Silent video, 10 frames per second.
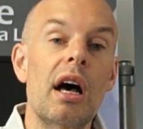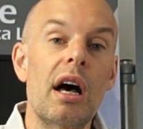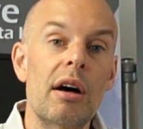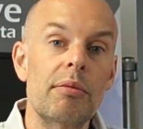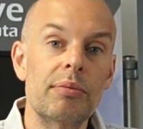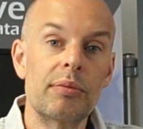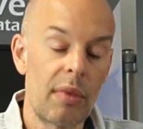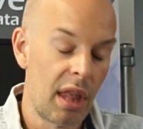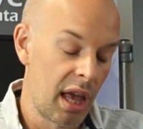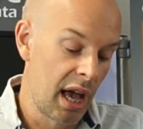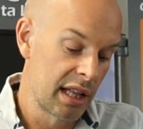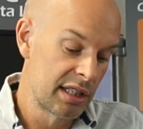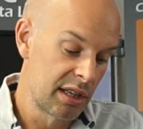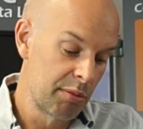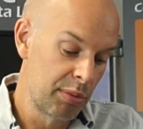Um, and
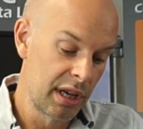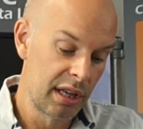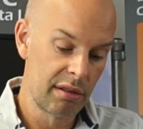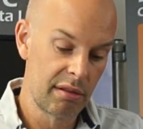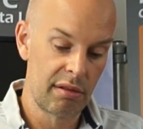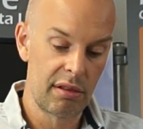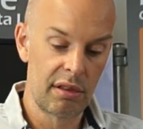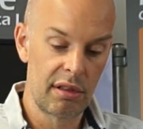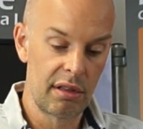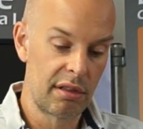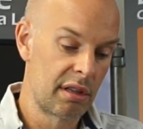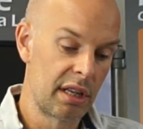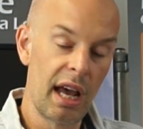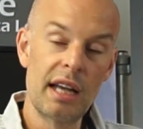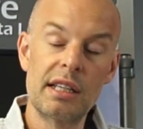simply, the, the
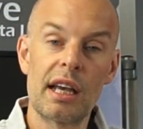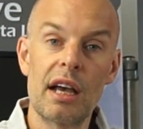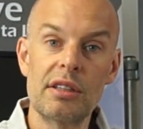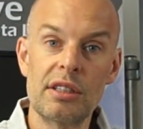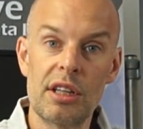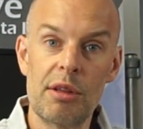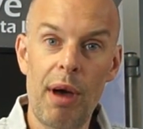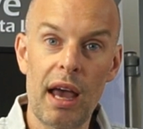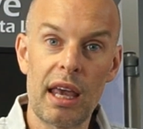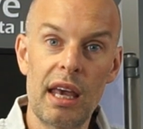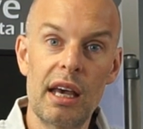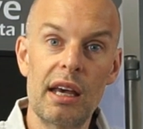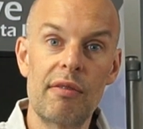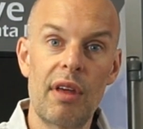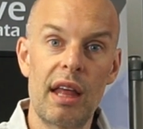data goes into the back
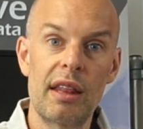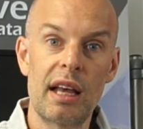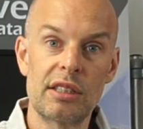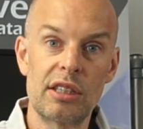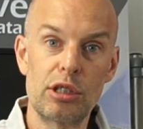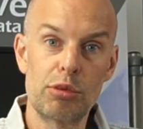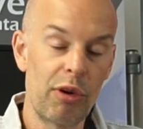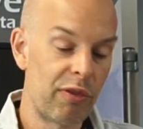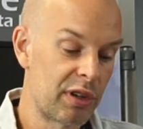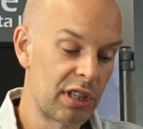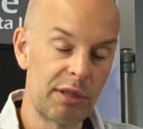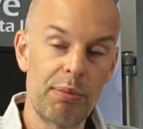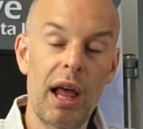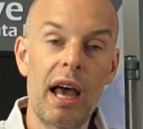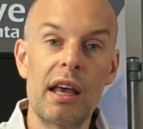here, and that's suitable for
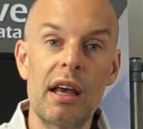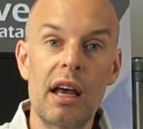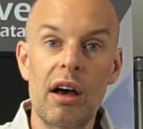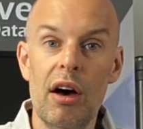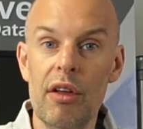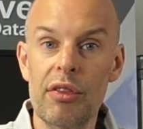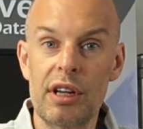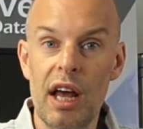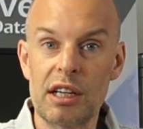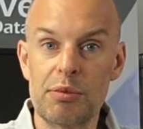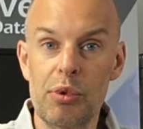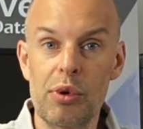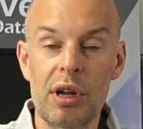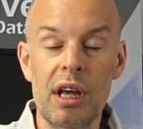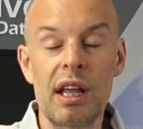display on the
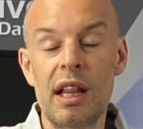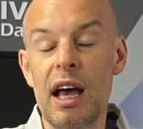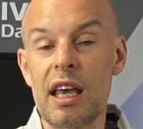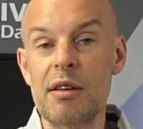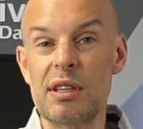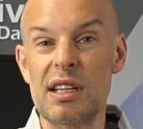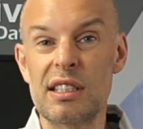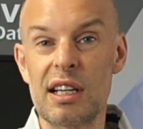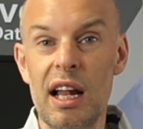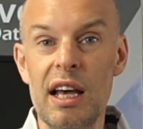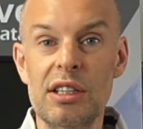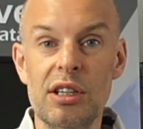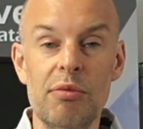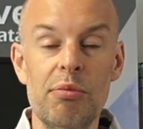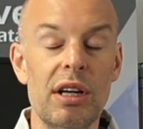dashboard. That keeps
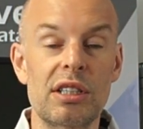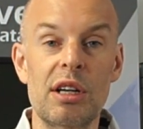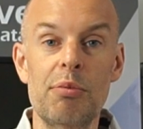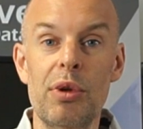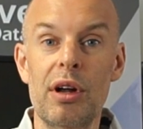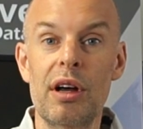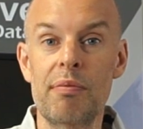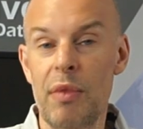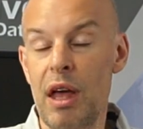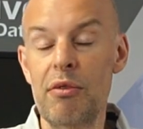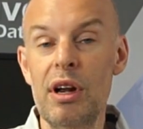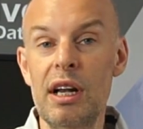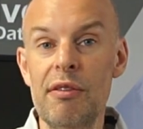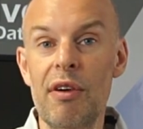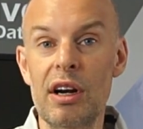installation much simpler and
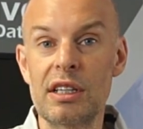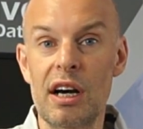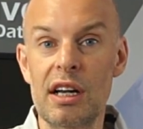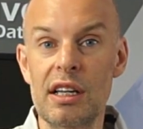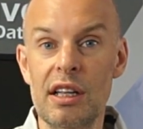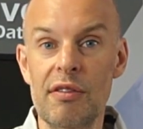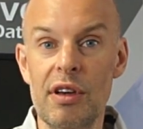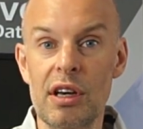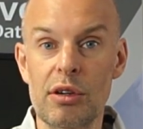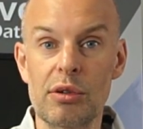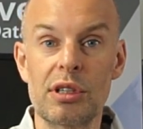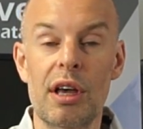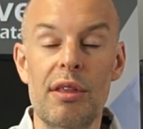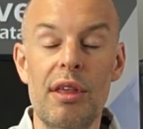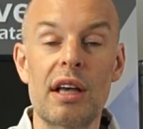really very tidy in the vehicle.
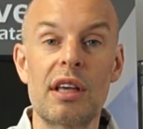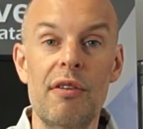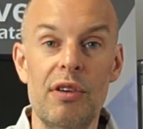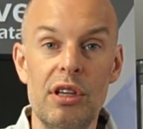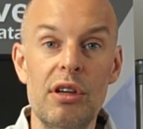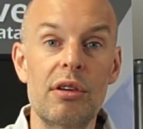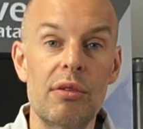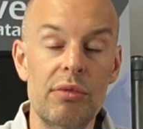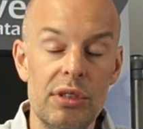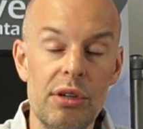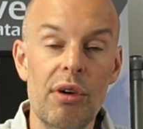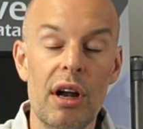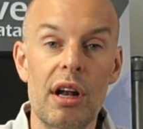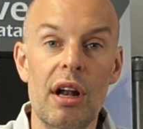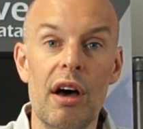So if, that, if you do, do
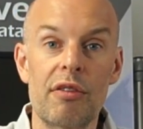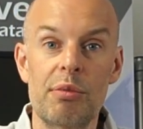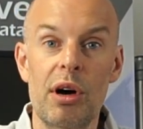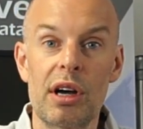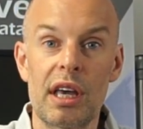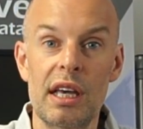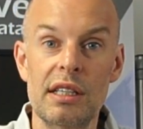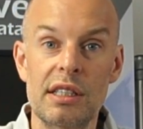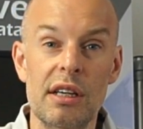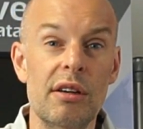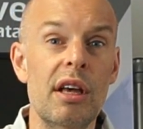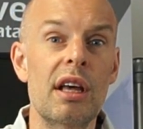run an aftermarket E C U,